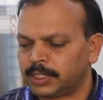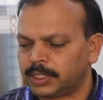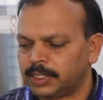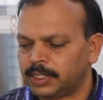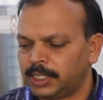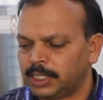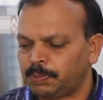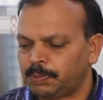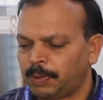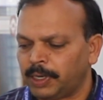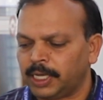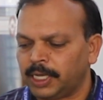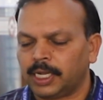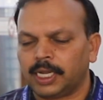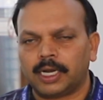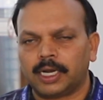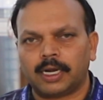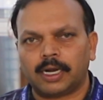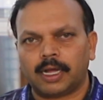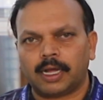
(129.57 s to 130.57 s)
this
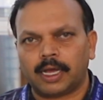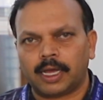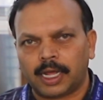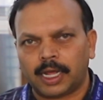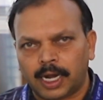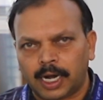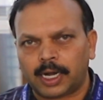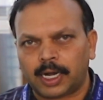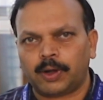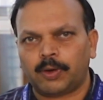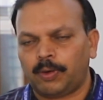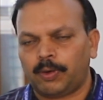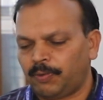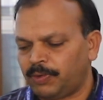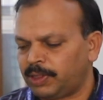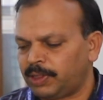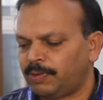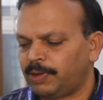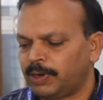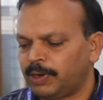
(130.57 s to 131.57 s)
particular
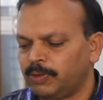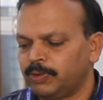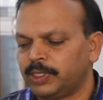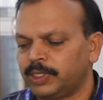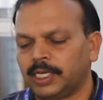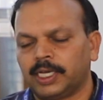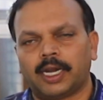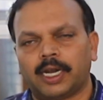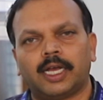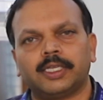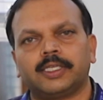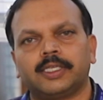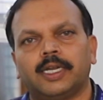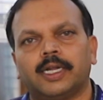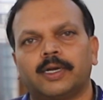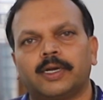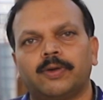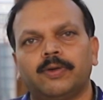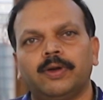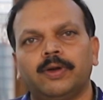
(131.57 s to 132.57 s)
electrode which we are using, glass
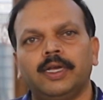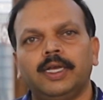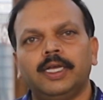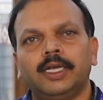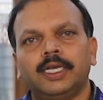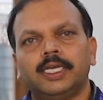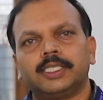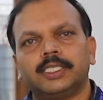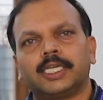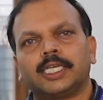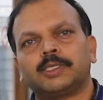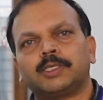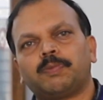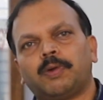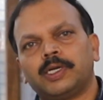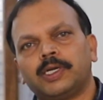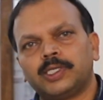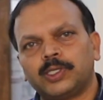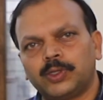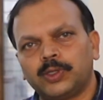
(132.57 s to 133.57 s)
electrode, is
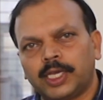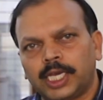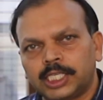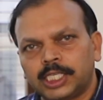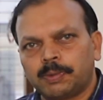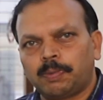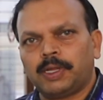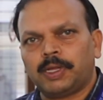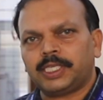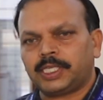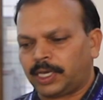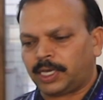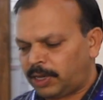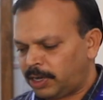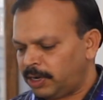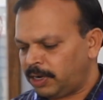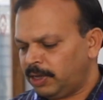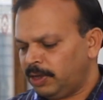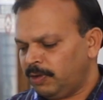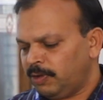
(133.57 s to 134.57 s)
response to the H plus
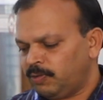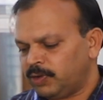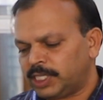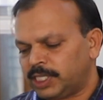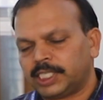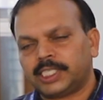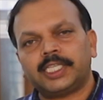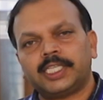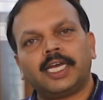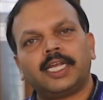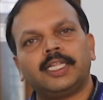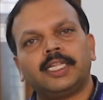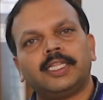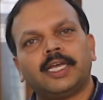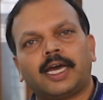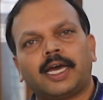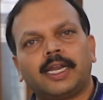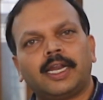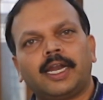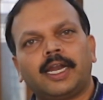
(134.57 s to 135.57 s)
ion which is there in
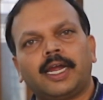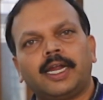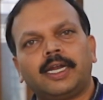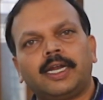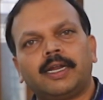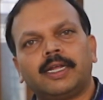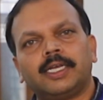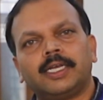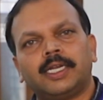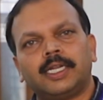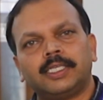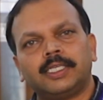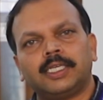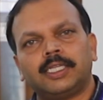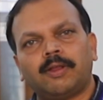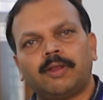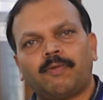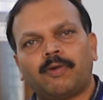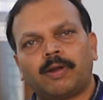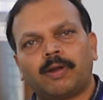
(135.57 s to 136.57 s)
the analyte. It is
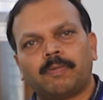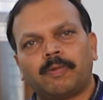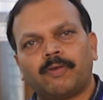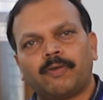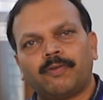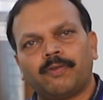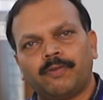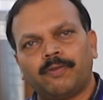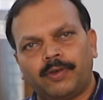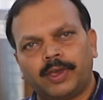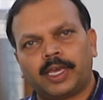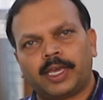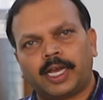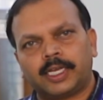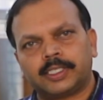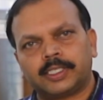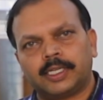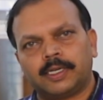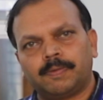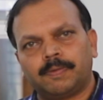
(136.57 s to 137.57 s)
in the form of weak
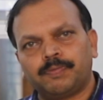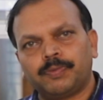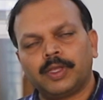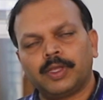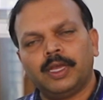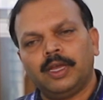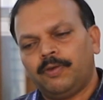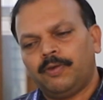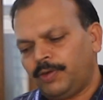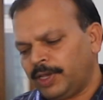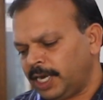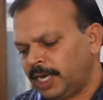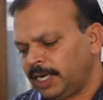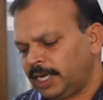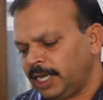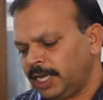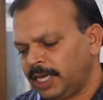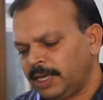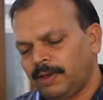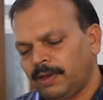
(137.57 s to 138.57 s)
acid. We can
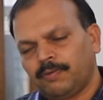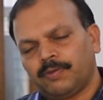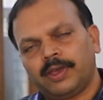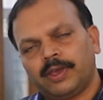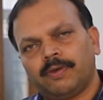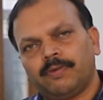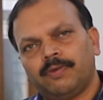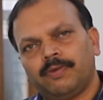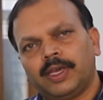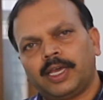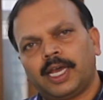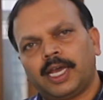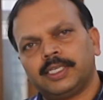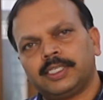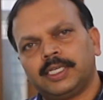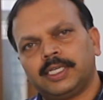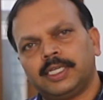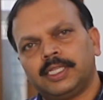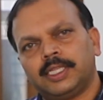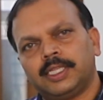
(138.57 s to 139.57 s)
take weak
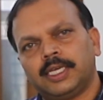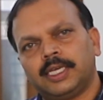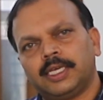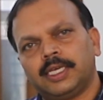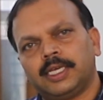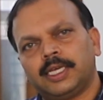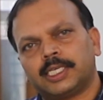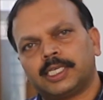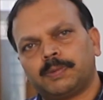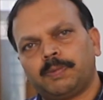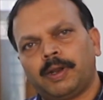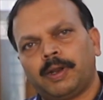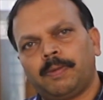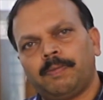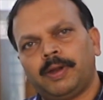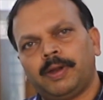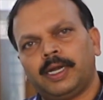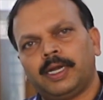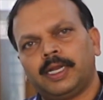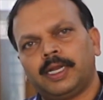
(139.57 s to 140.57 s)
acid in the
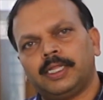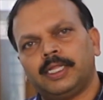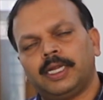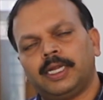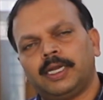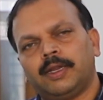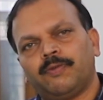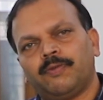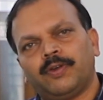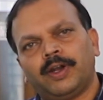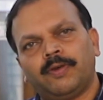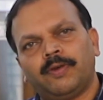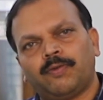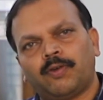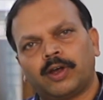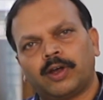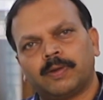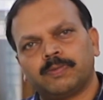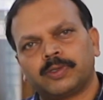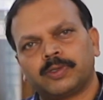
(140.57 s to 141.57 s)
experiment in the different
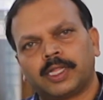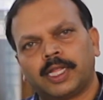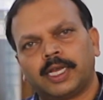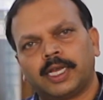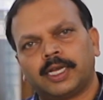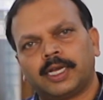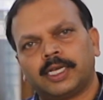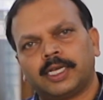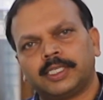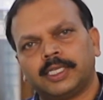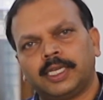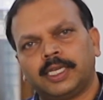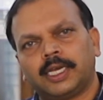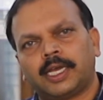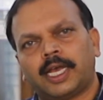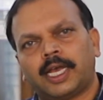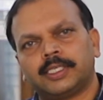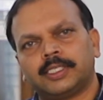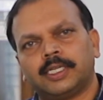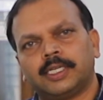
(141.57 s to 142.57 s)
forms like acetic
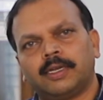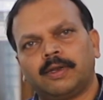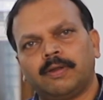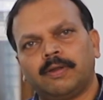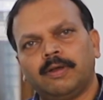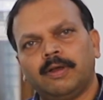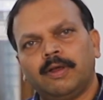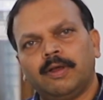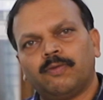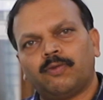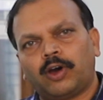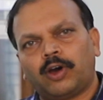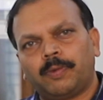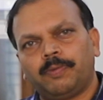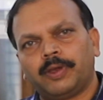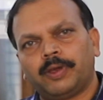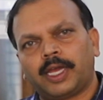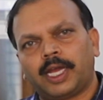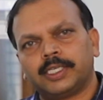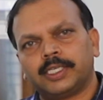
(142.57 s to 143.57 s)
acid,
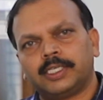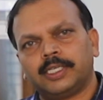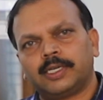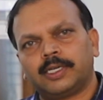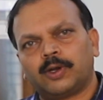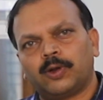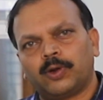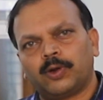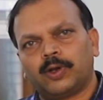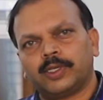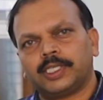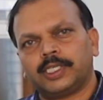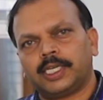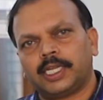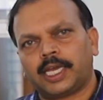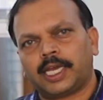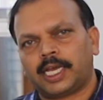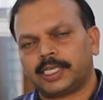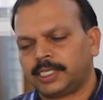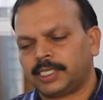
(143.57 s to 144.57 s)
formic acid,
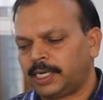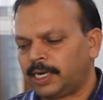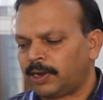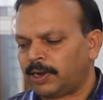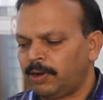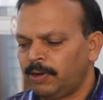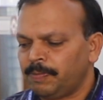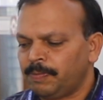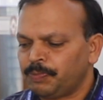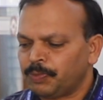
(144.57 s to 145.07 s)
chloroacetic acid and all.